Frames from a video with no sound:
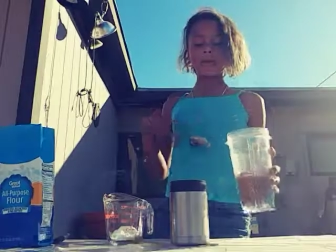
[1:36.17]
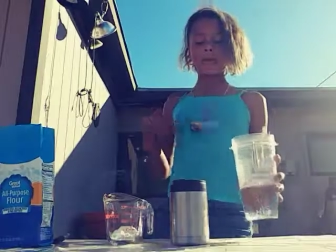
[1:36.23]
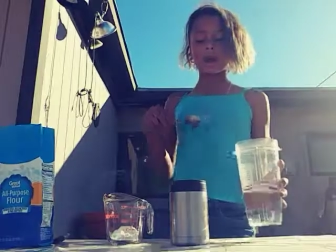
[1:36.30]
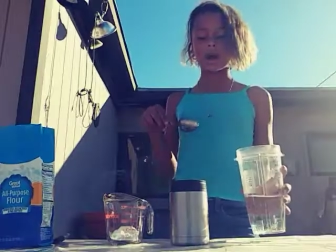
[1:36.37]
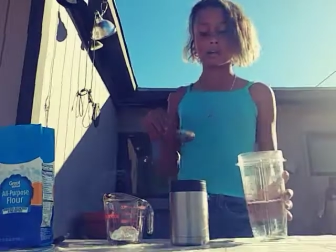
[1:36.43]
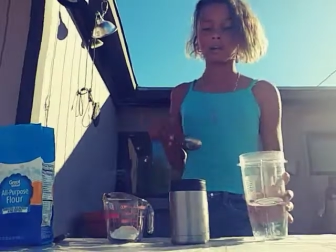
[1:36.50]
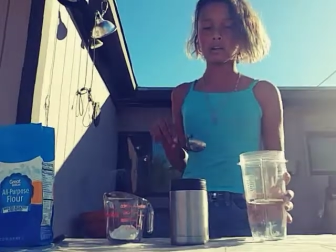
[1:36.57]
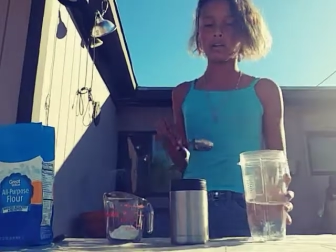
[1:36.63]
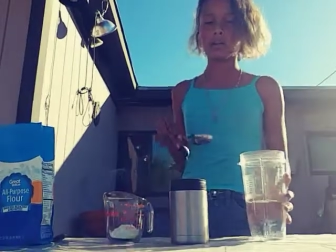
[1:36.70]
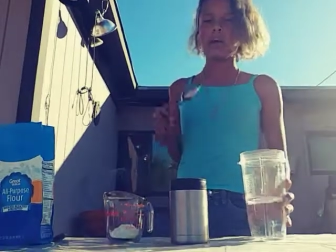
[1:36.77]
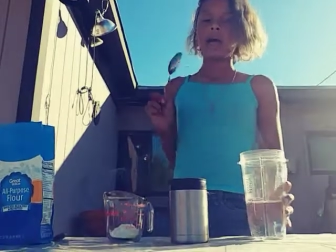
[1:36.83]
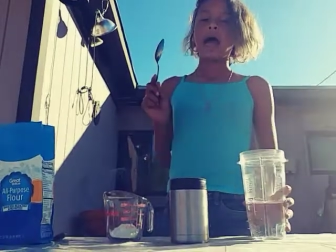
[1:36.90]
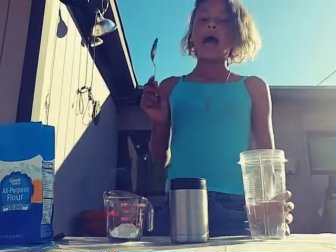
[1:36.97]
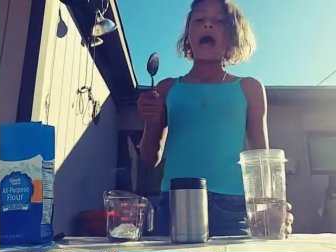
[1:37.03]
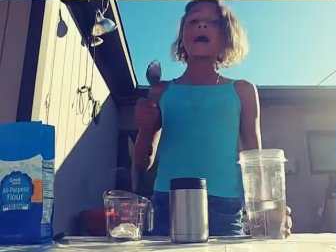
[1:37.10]
water,
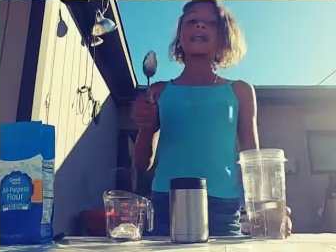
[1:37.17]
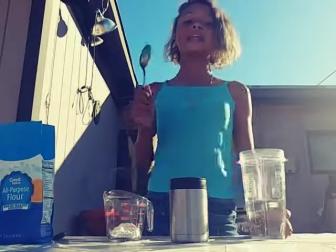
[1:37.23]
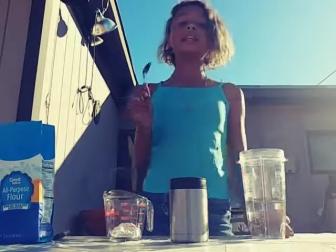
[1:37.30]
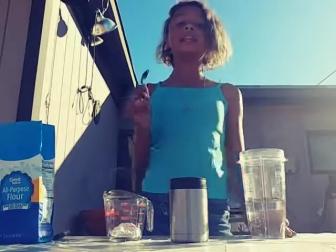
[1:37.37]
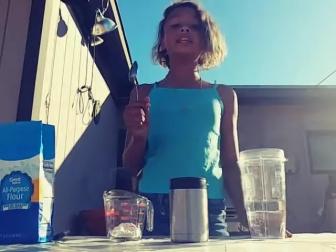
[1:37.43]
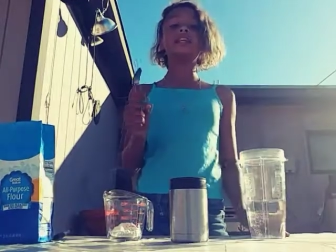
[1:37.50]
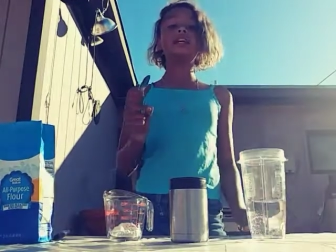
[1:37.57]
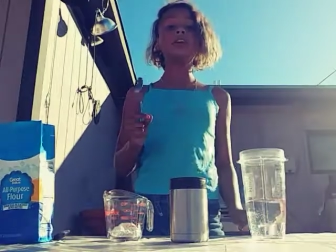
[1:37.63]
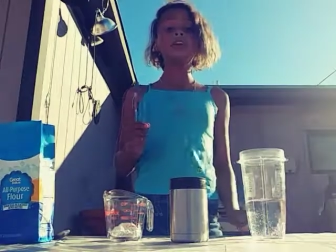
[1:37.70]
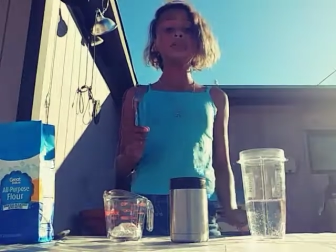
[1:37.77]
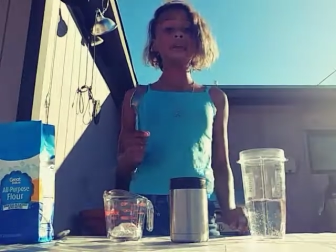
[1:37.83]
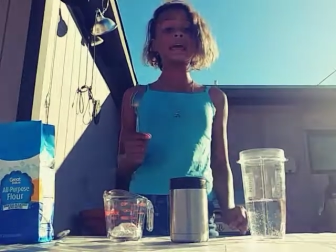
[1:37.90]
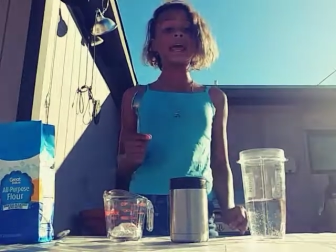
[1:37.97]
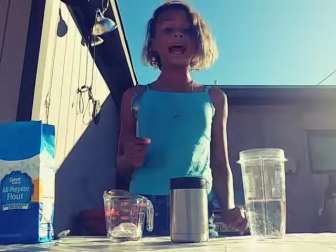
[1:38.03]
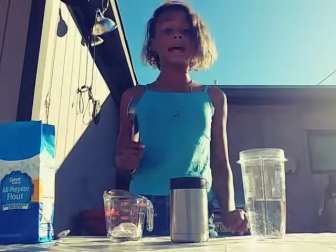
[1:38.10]
add a little
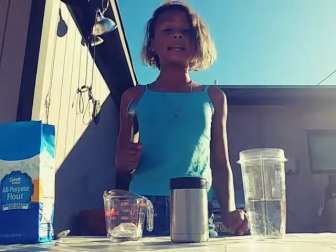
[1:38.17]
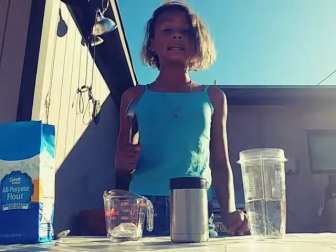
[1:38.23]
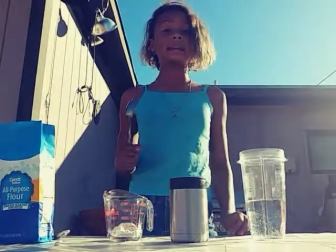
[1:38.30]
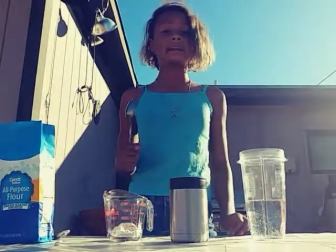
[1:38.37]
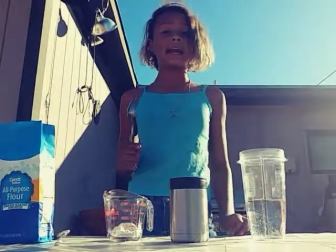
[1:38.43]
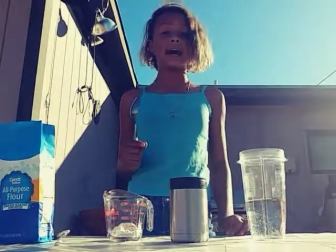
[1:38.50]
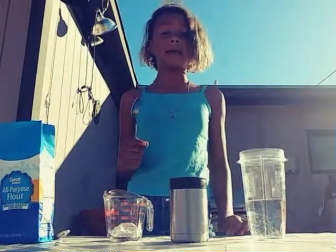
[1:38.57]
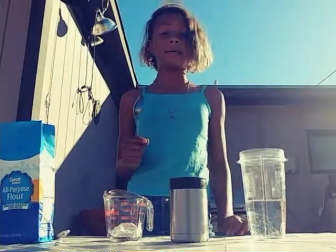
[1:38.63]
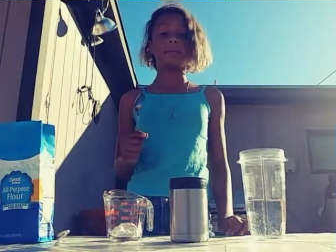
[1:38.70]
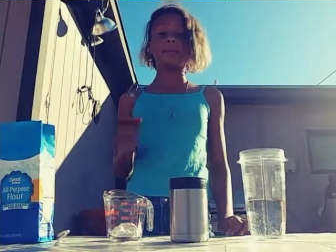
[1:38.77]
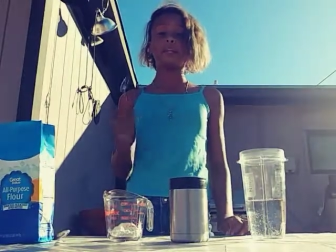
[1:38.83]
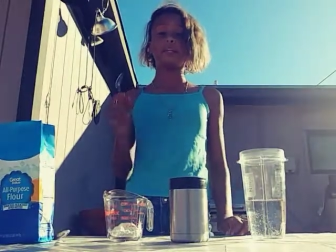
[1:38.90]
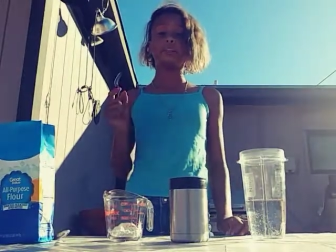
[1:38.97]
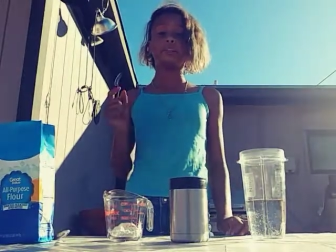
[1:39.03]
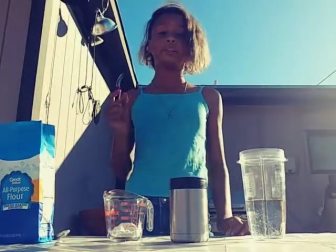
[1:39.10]
bit at a time
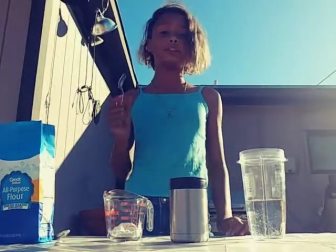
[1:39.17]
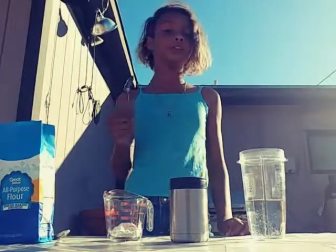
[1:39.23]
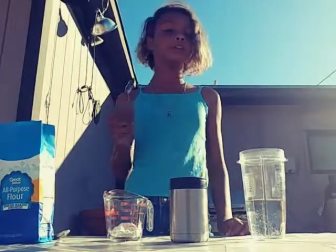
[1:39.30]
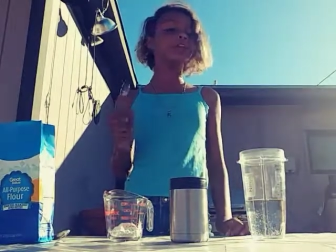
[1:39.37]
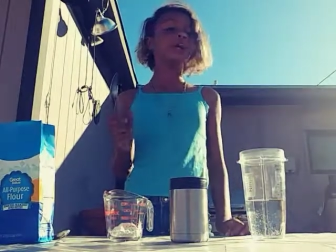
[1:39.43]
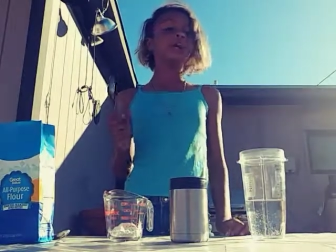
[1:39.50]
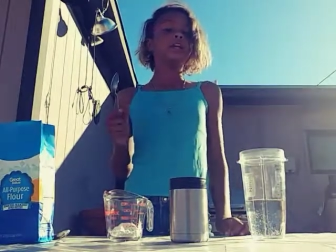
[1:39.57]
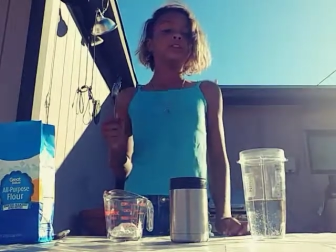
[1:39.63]
because you